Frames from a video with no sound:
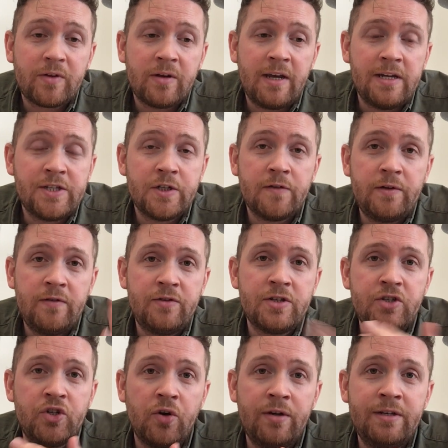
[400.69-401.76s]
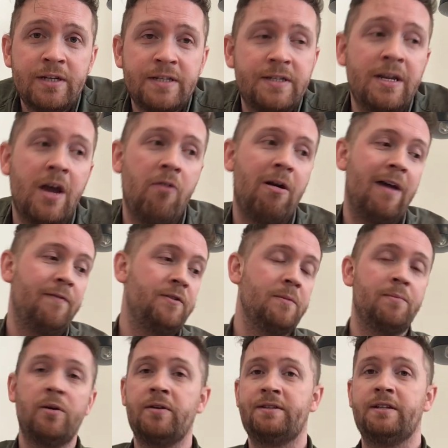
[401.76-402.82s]
Okay, so if you've just joined us now after
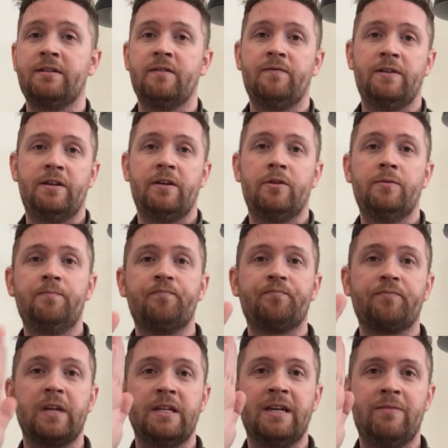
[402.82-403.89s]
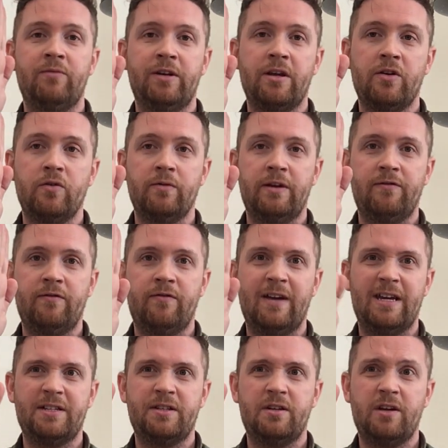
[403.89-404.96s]
pausing the video, then we can go even
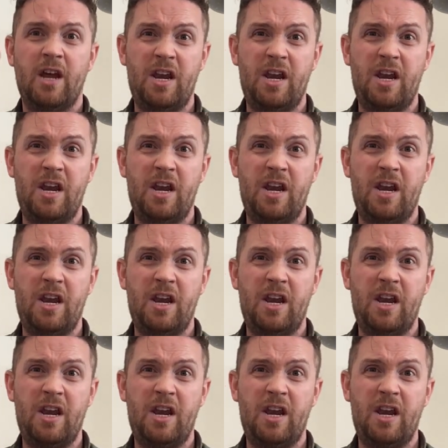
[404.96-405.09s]
faster.